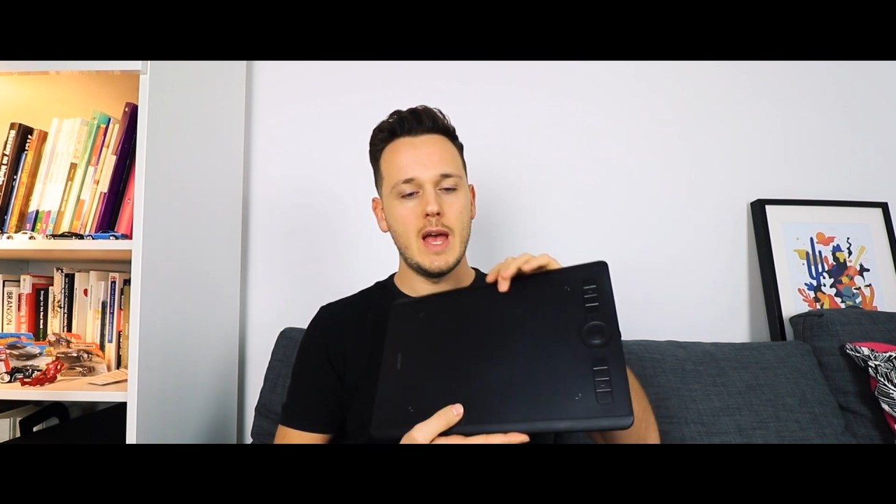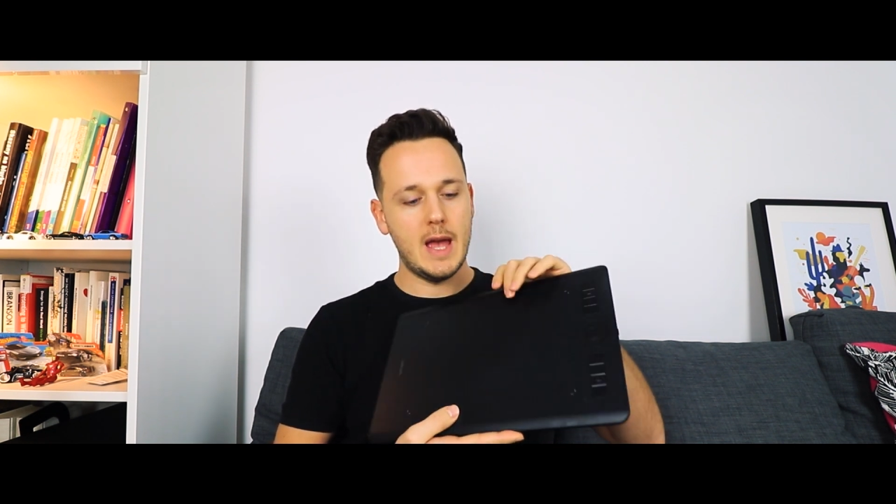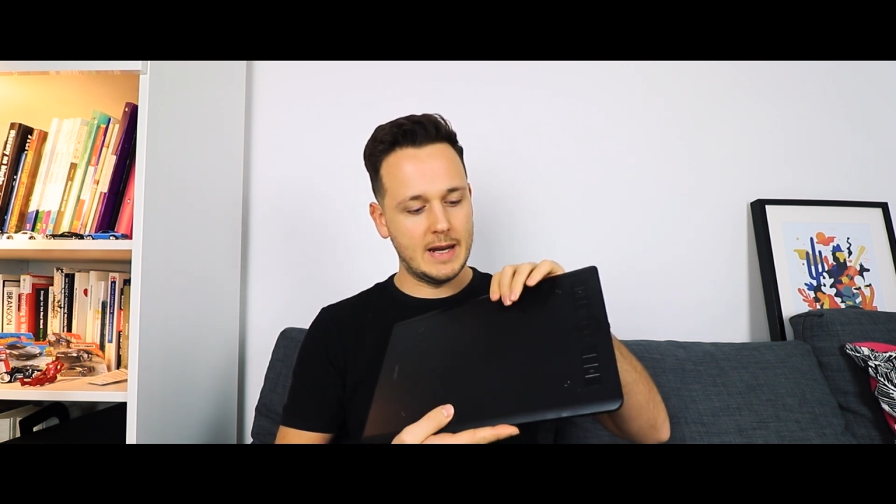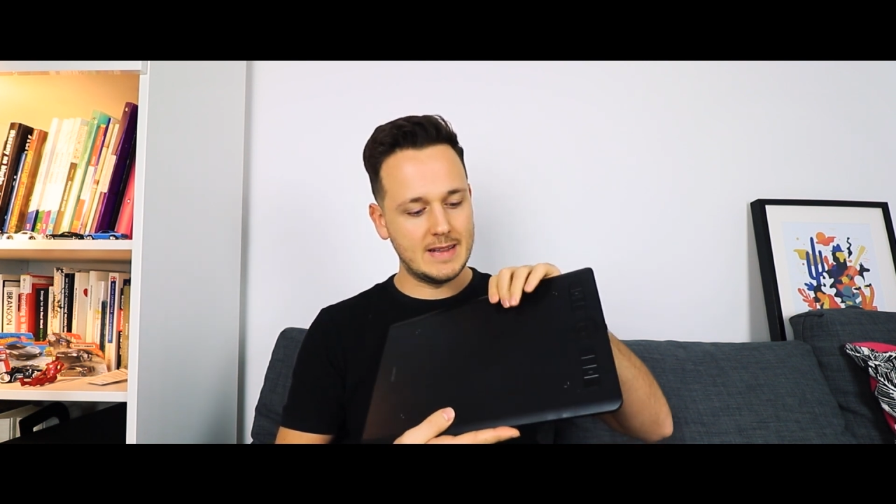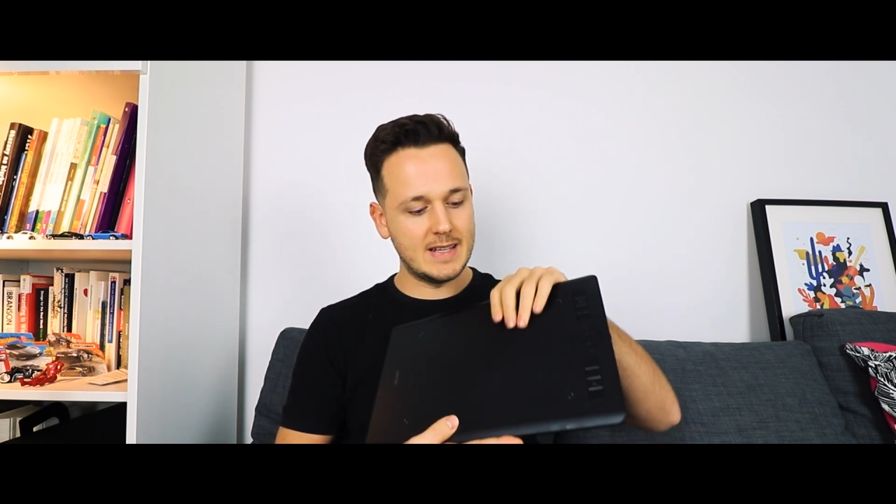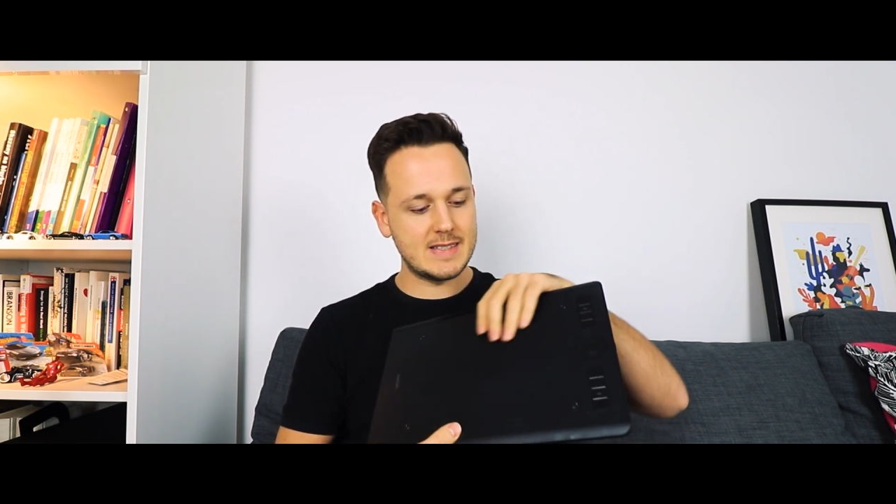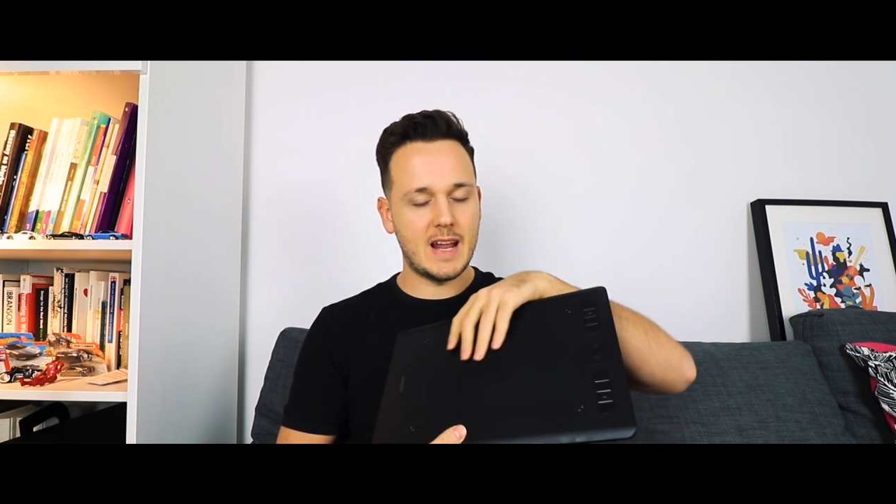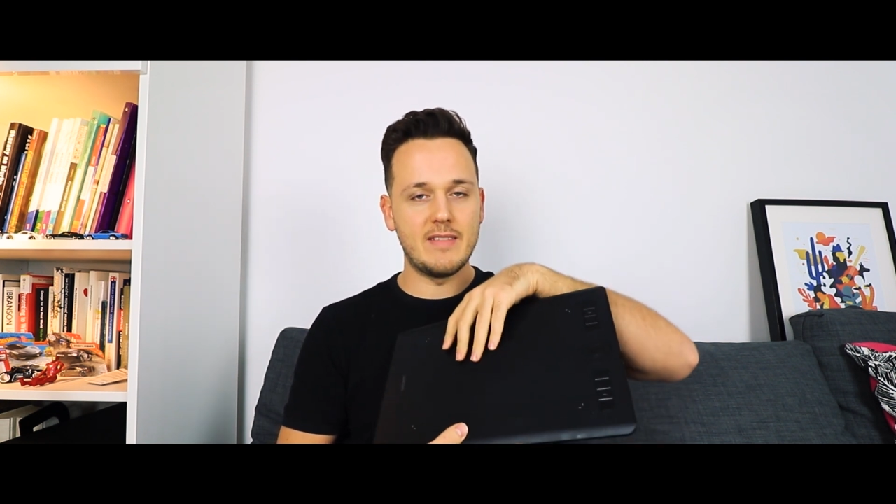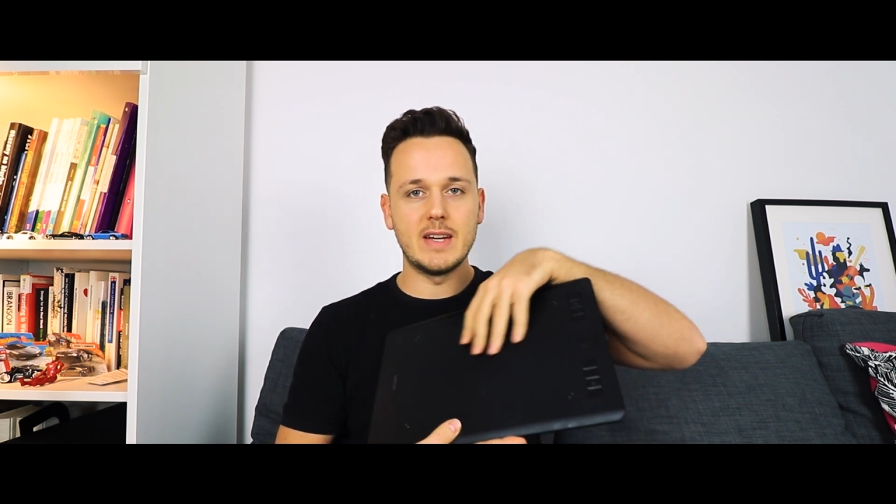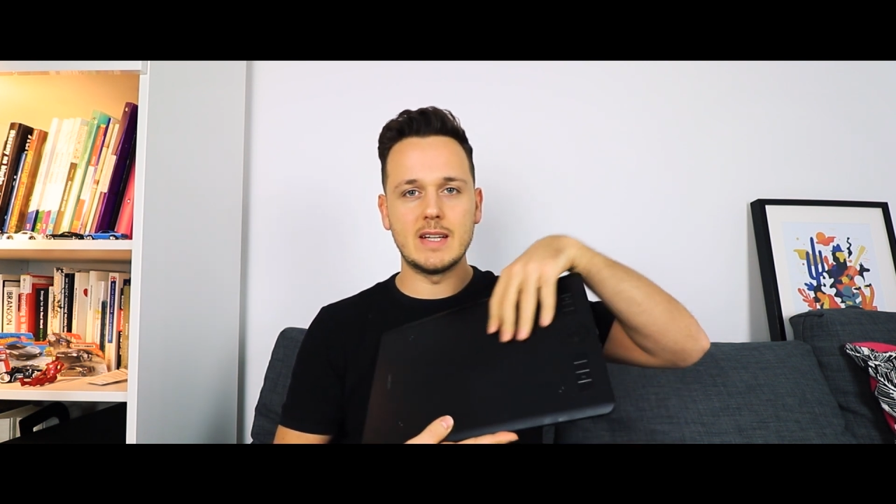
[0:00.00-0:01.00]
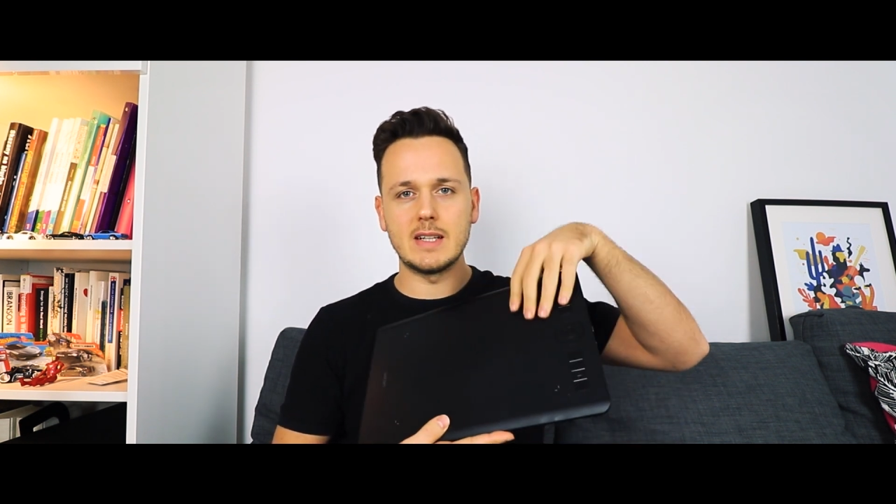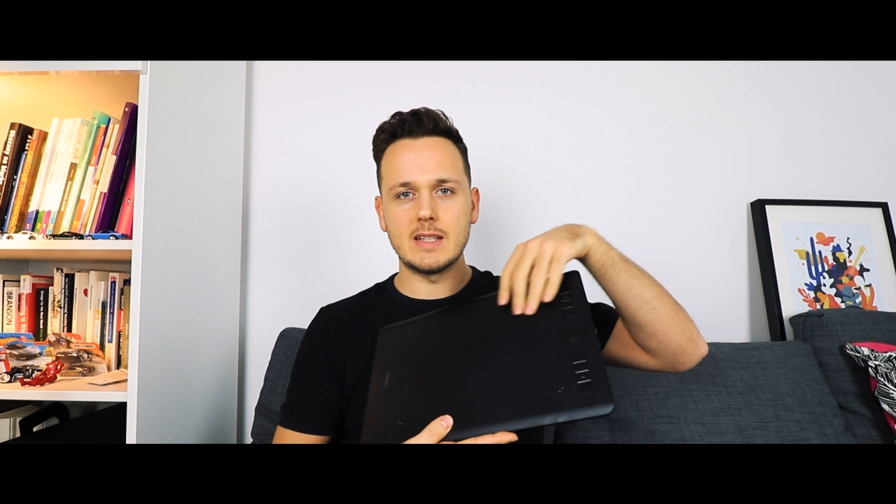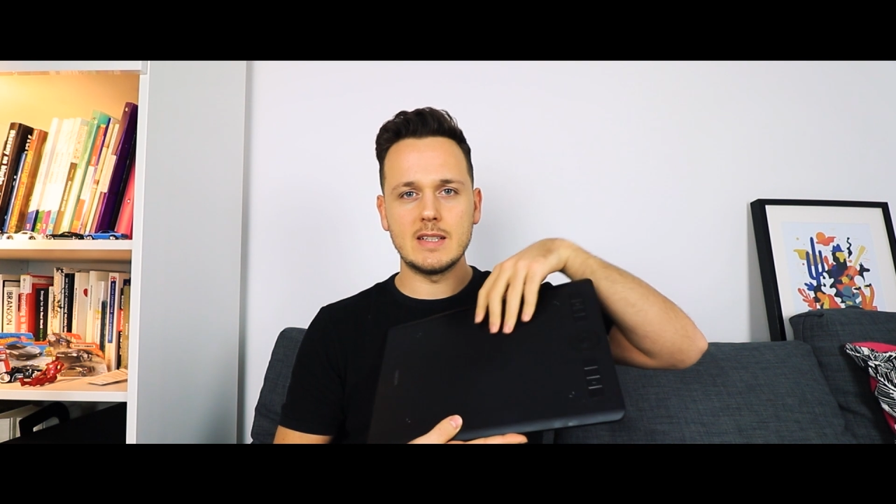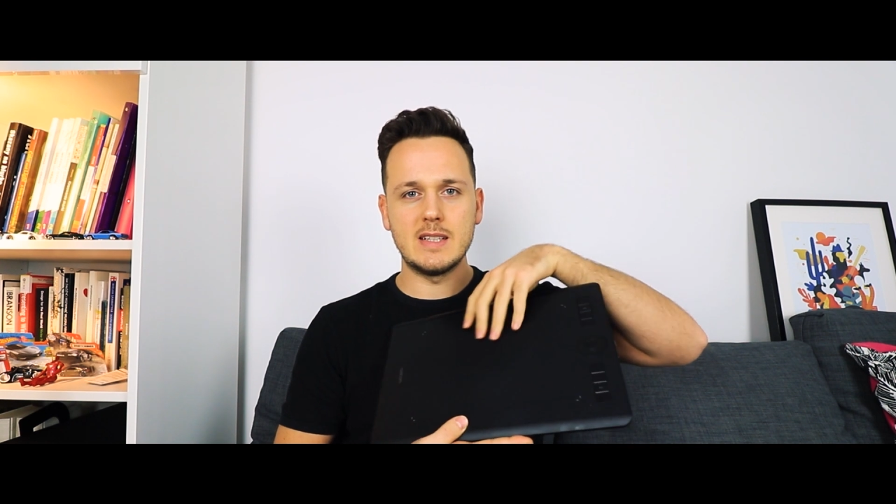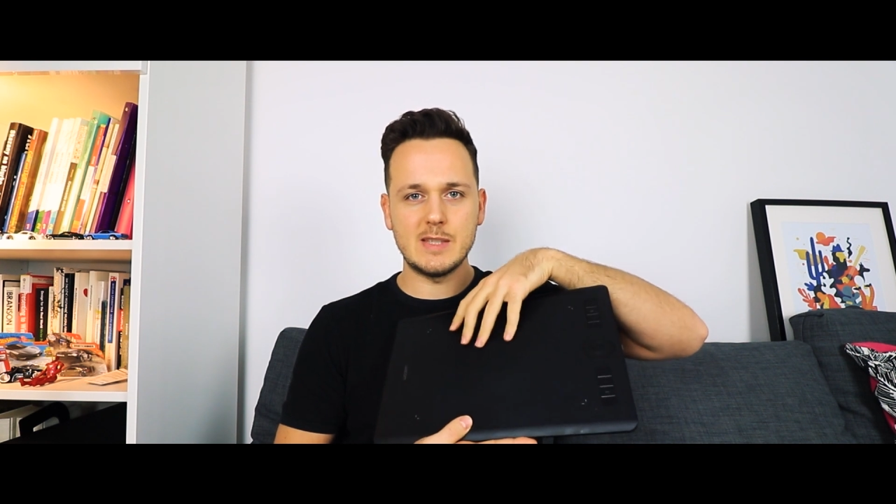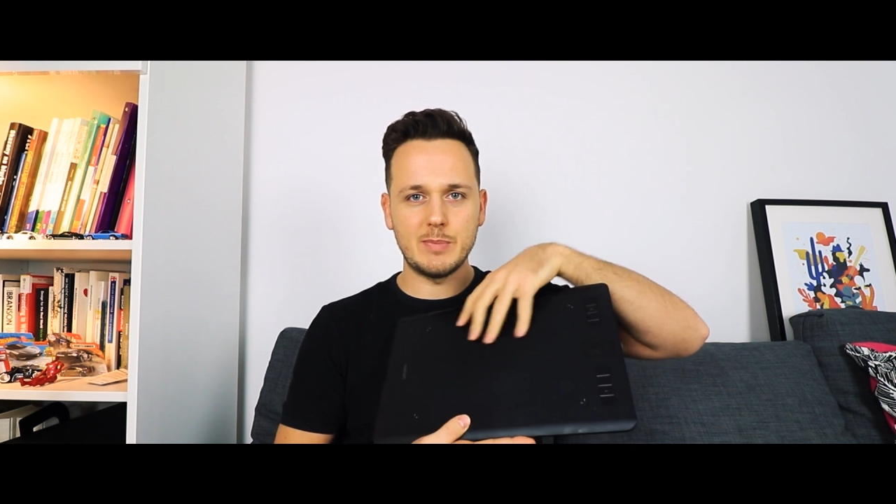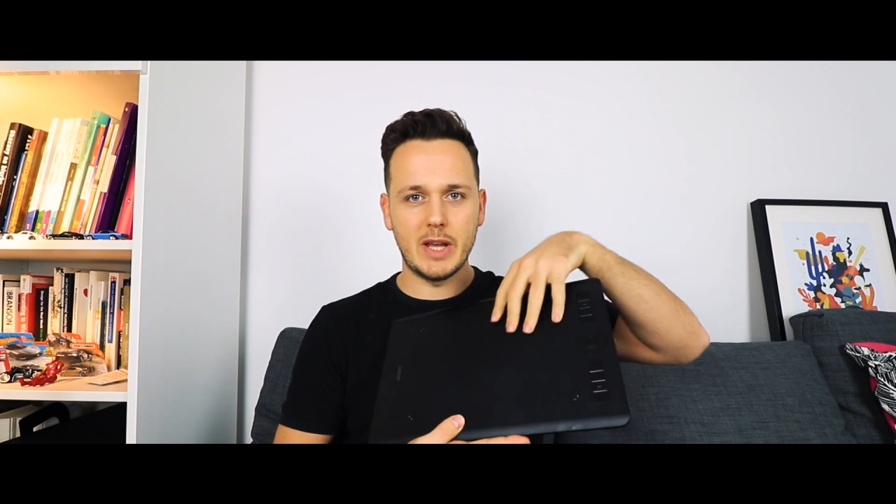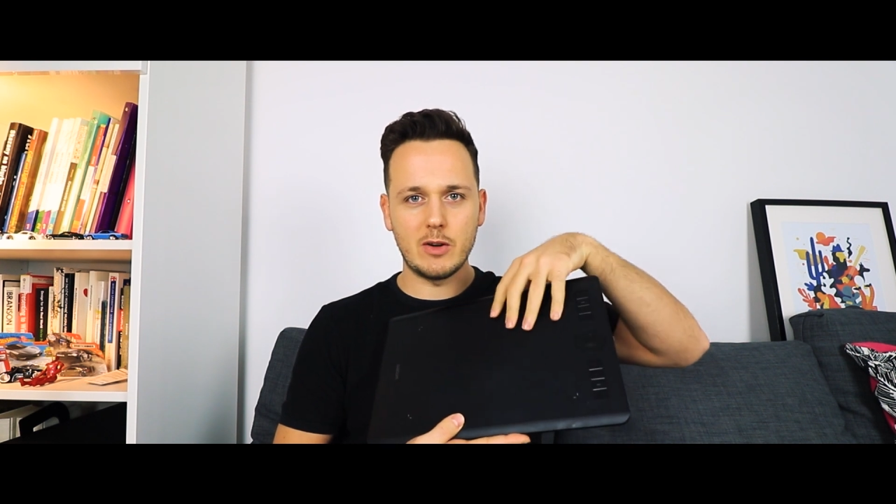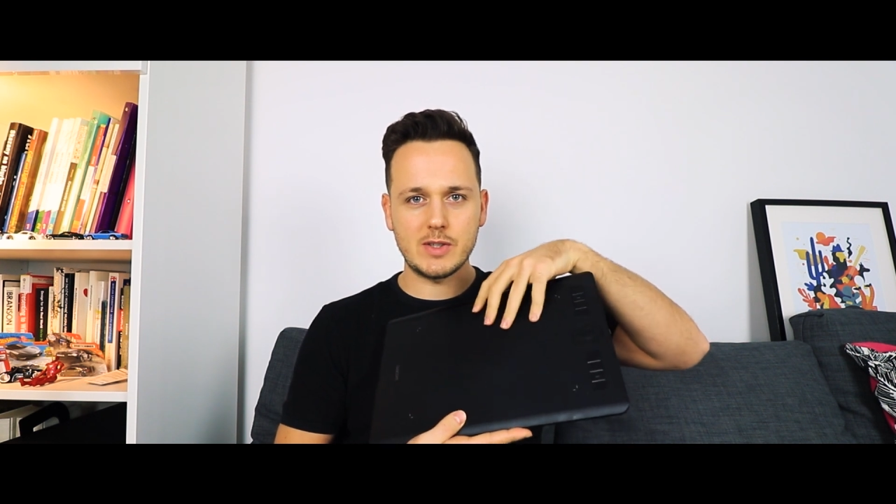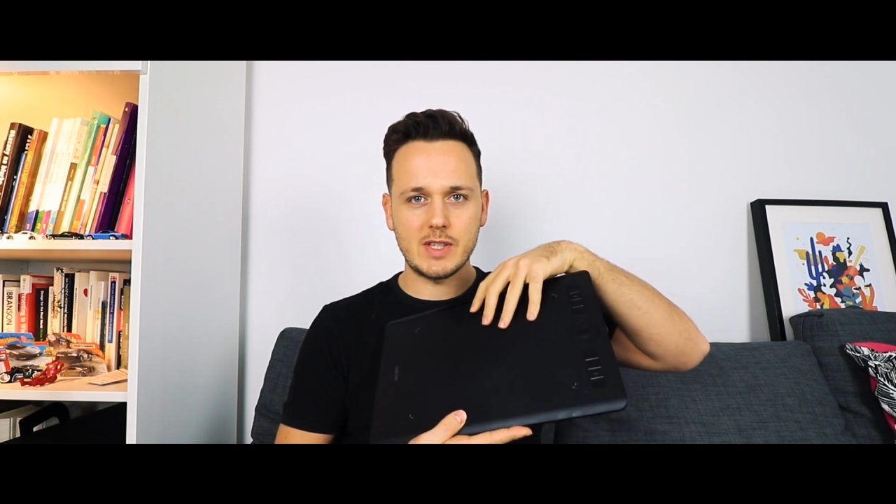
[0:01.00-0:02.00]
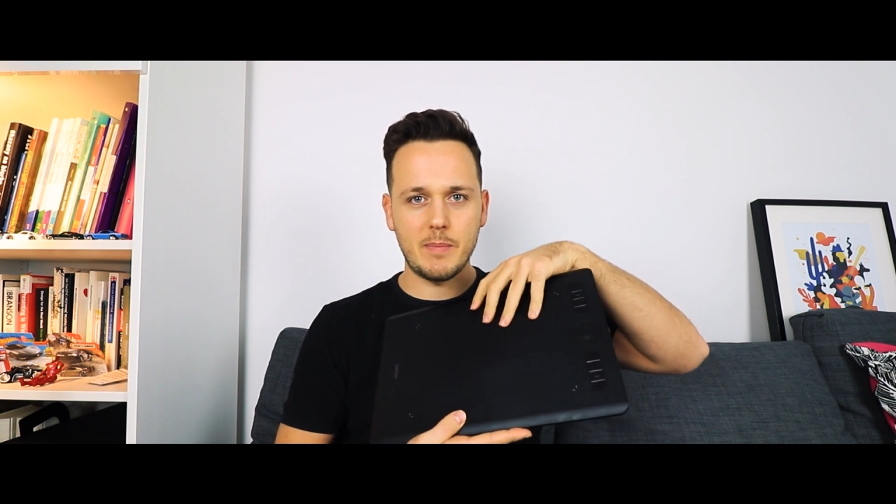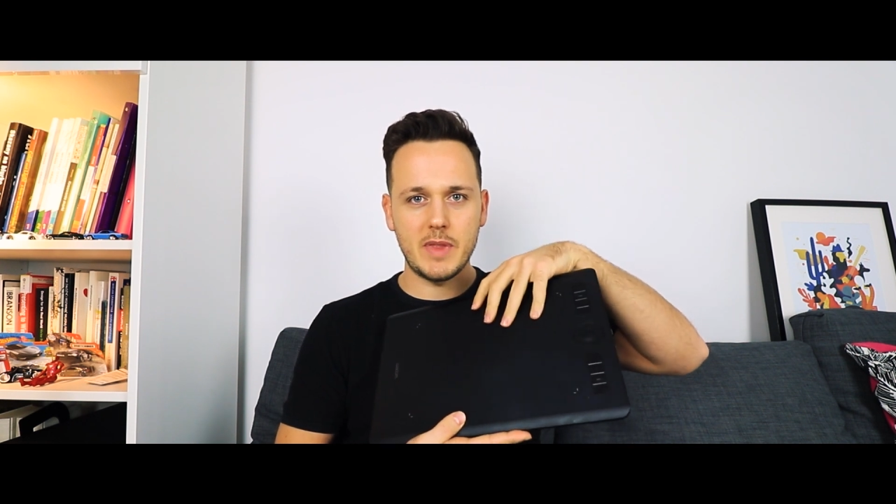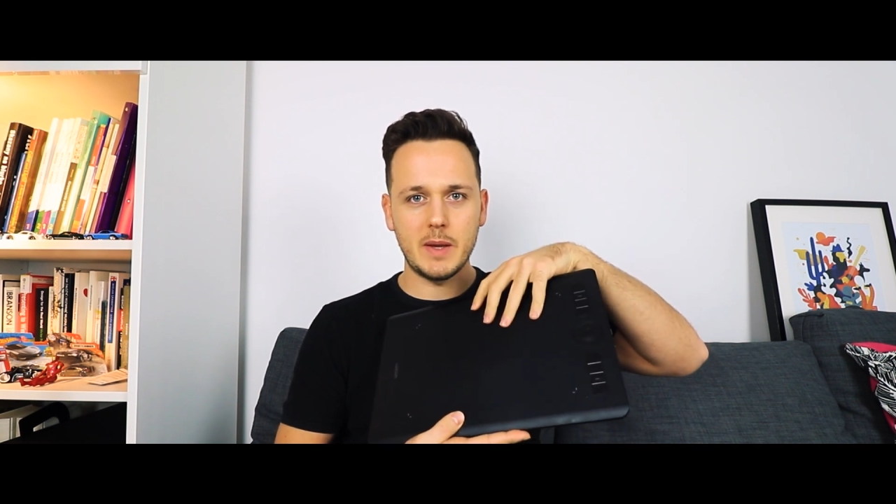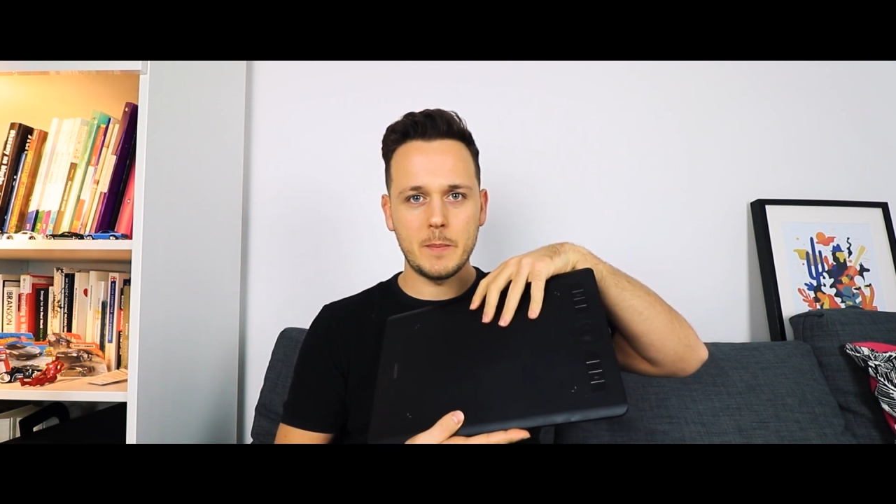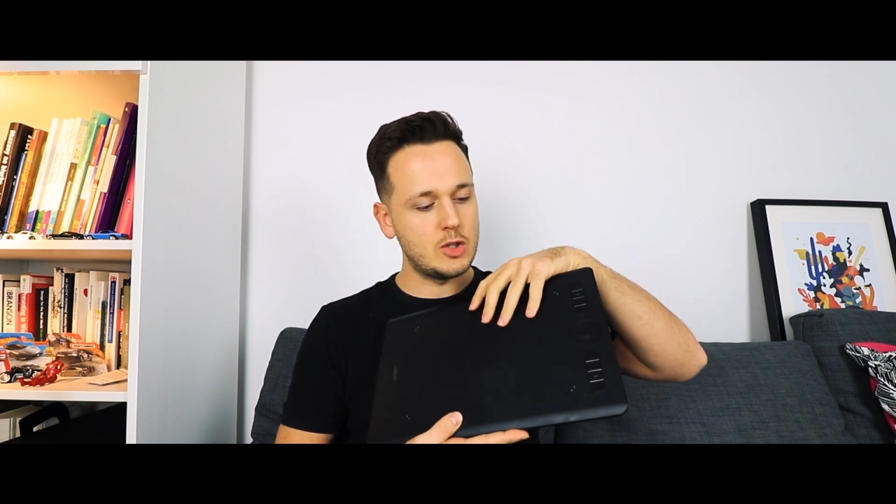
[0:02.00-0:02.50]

and it doesn't have a display or something,